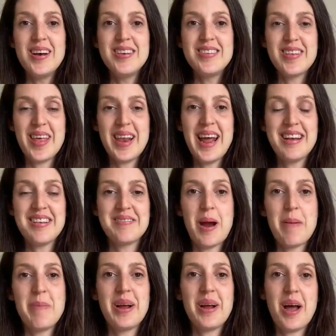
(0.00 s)
So the next
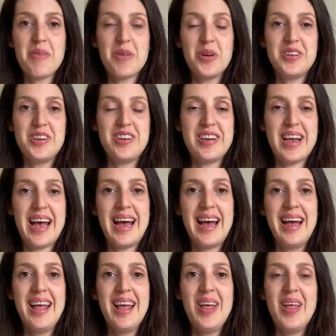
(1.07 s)
fabric I've got to
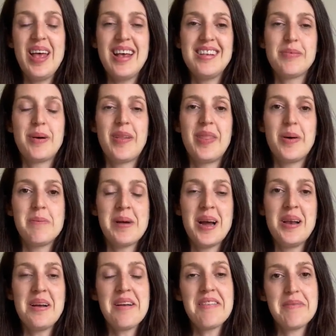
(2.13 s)
share is one that might
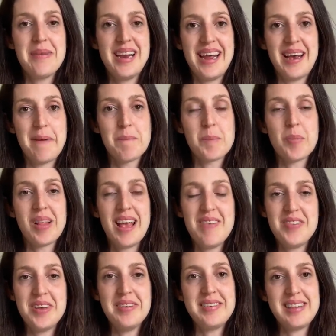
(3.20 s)
look familiar
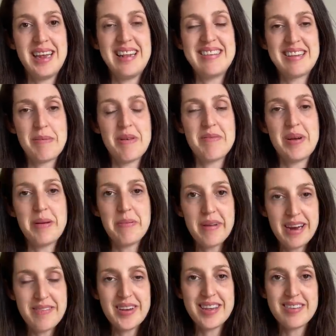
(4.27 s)
if you've seen some of my
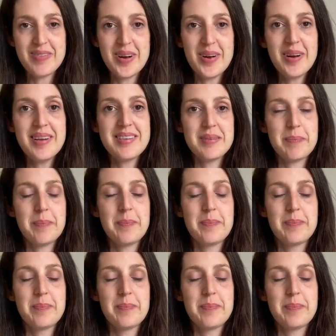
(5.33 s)
previous vlogs.